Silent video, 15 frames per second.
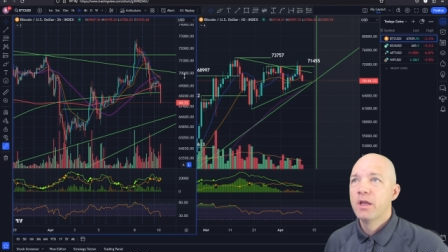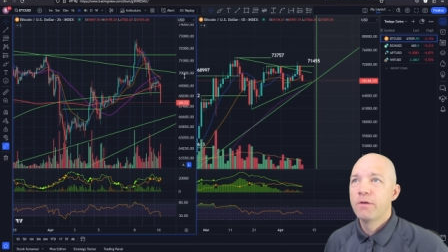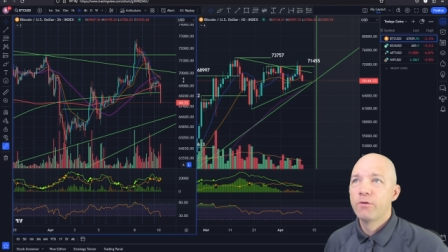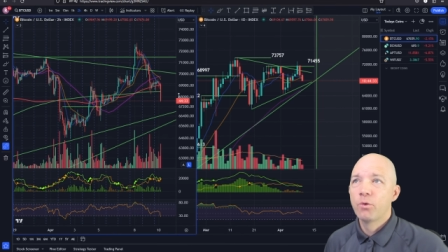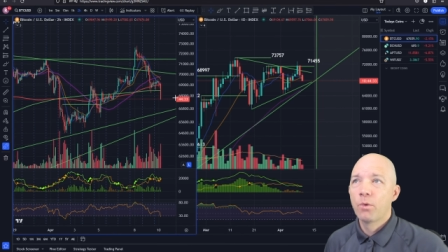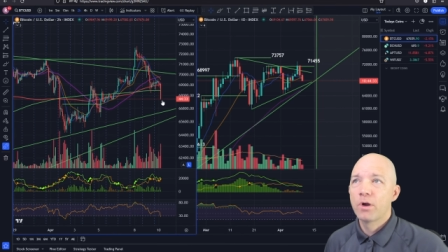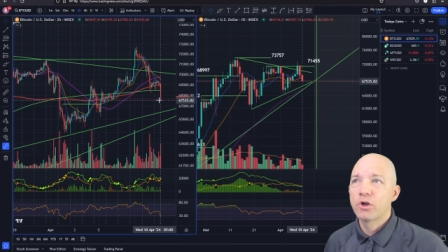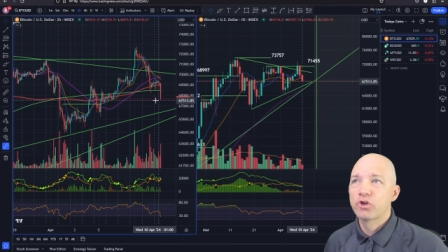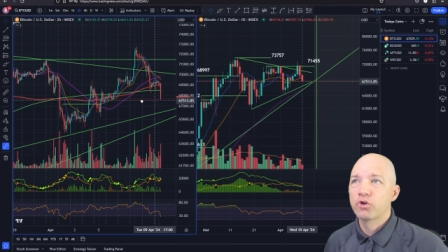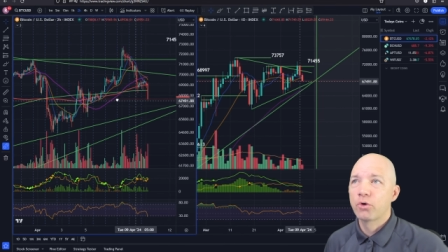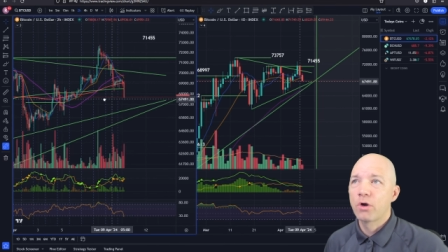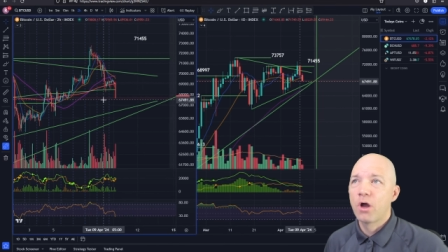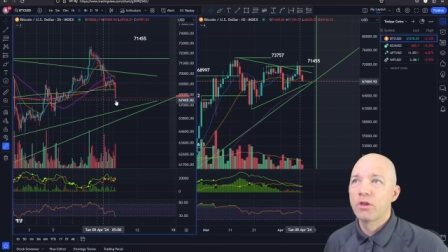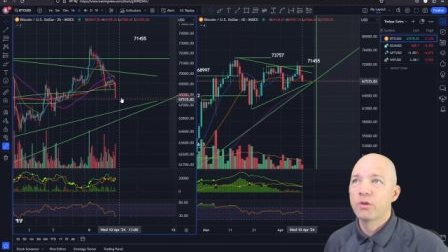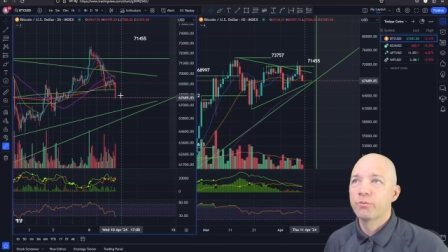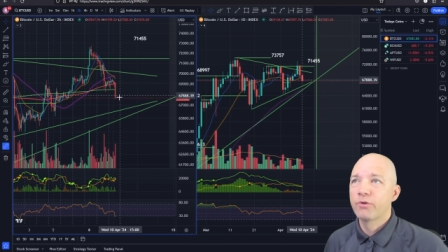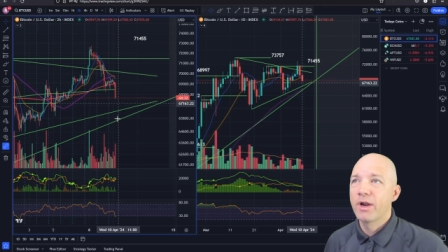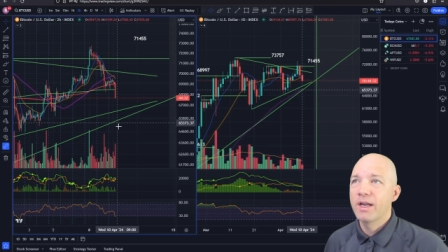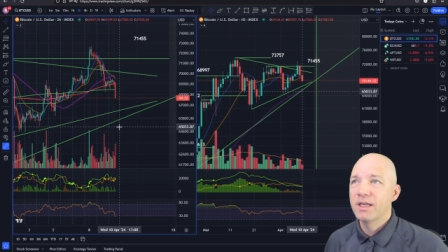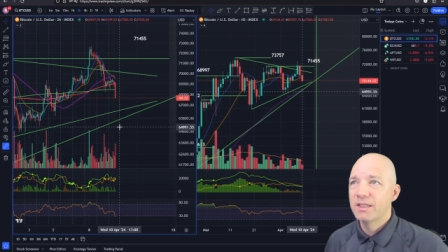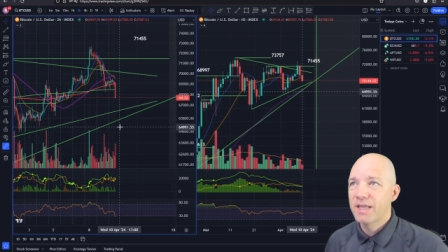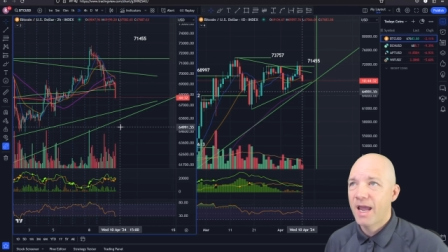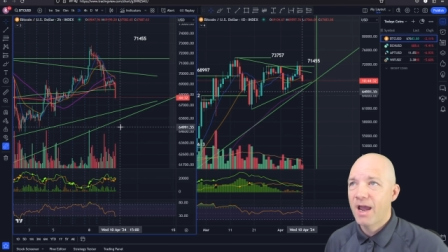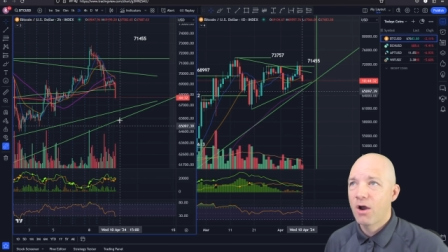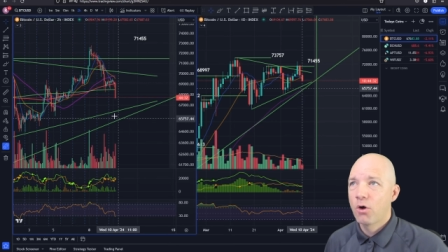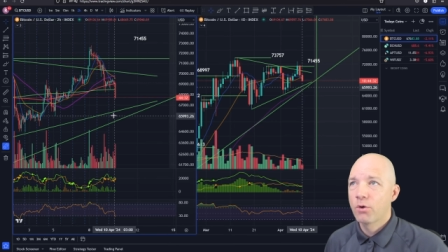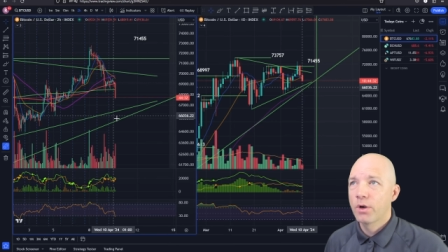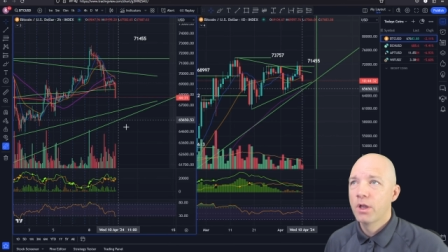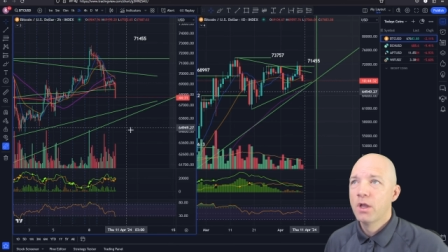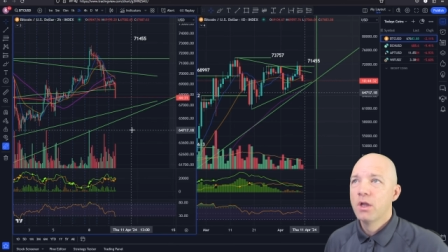If you want to short on the
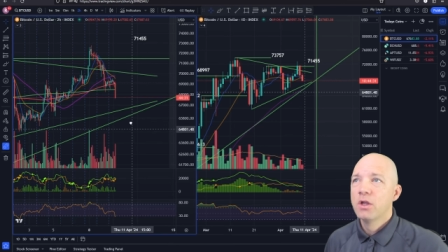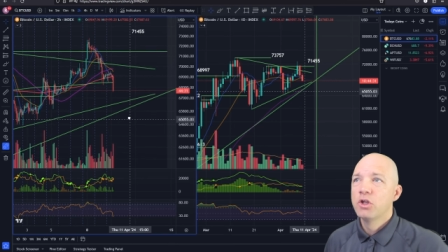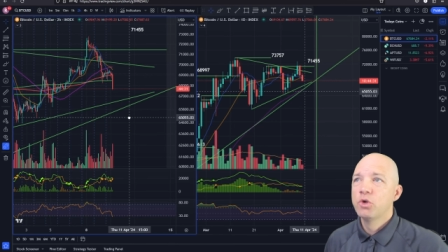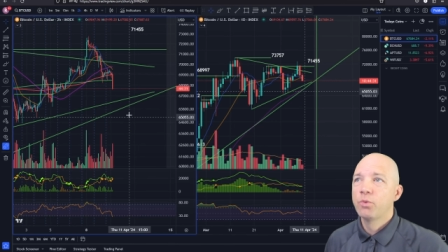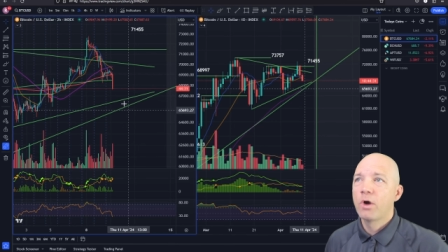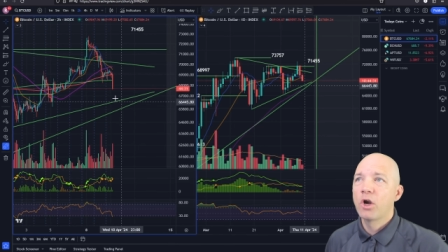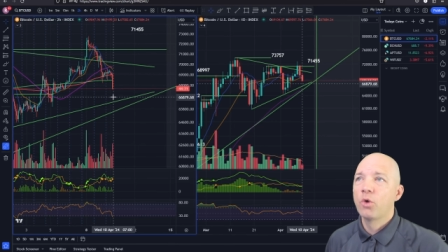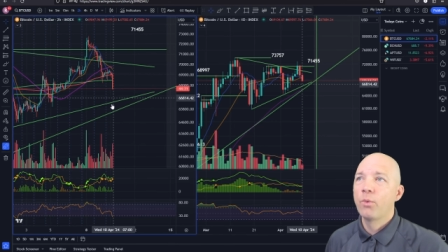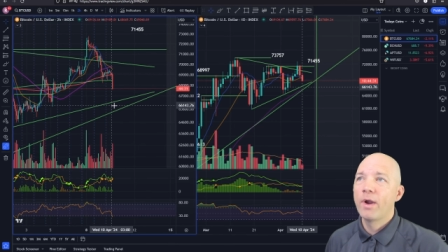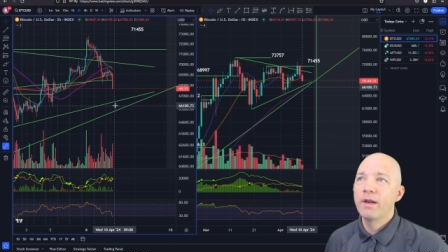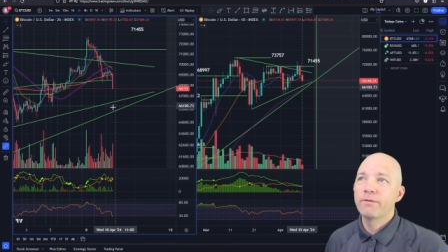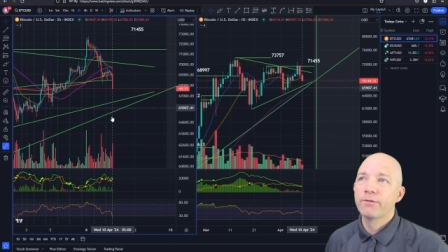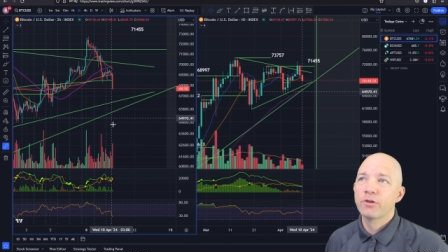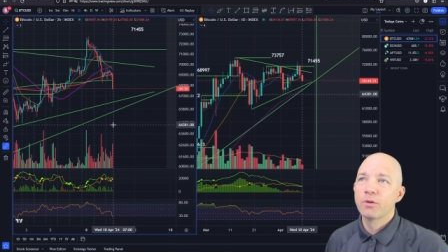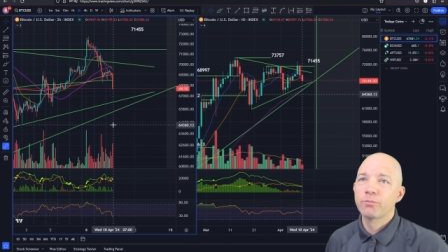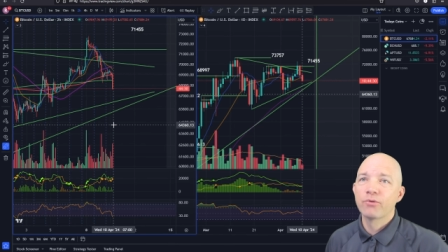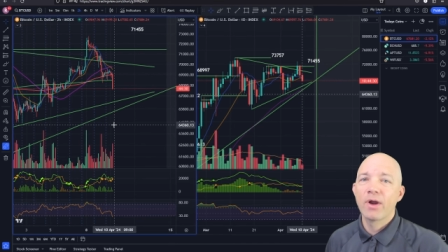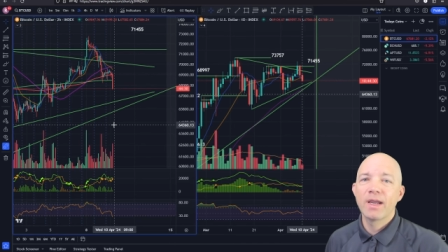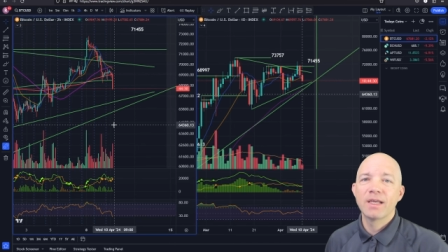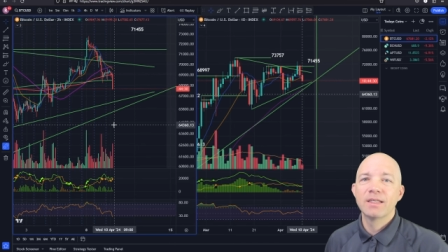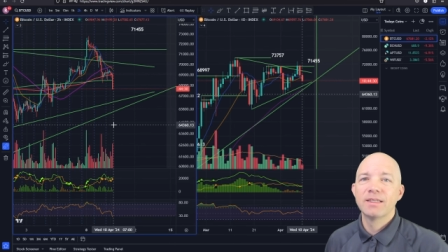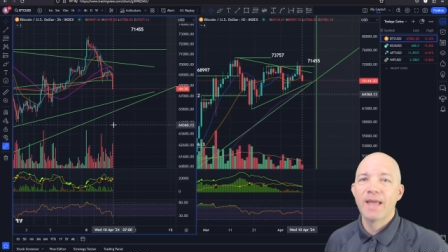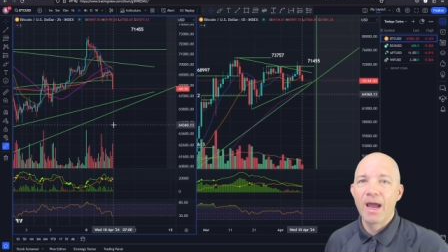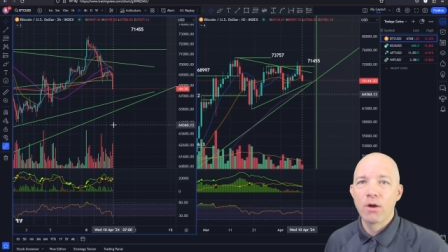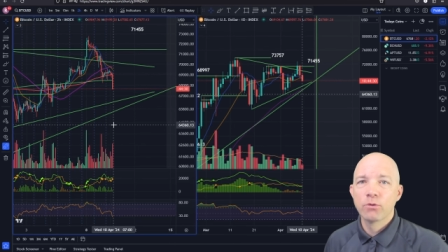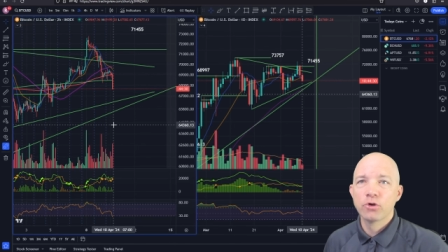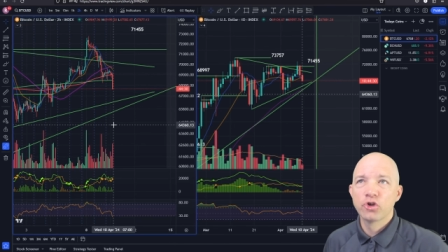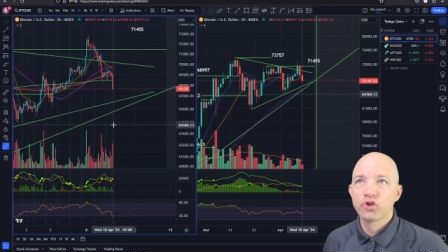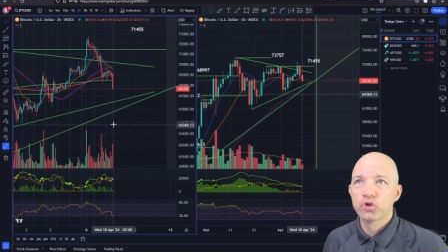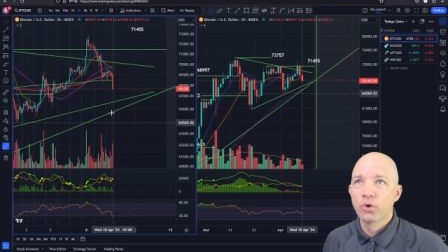breakdown, you want to wait for the
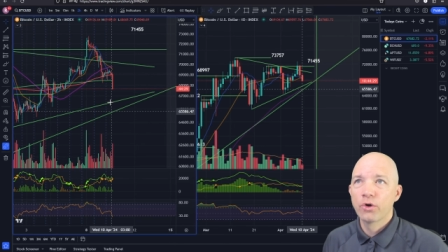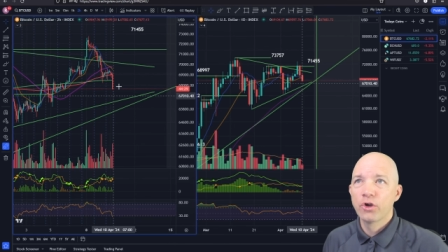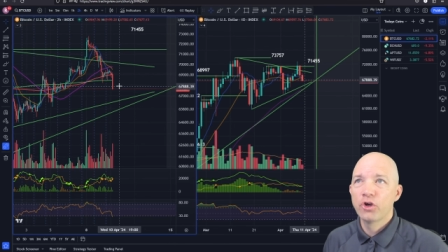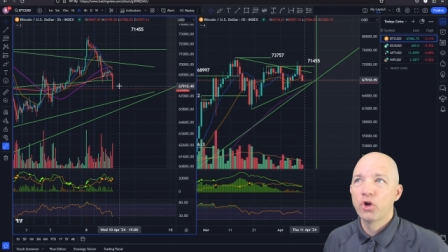breakdown to short.